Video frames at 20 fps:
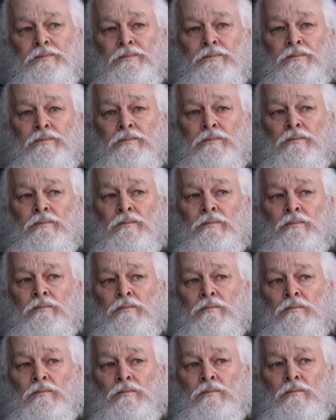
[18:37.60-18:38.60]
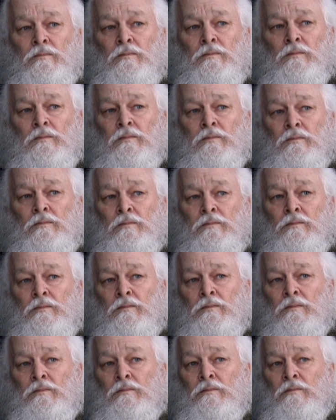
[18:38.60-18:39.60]

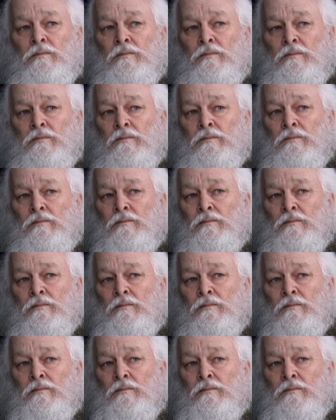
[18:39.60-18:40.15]
Nothing is said.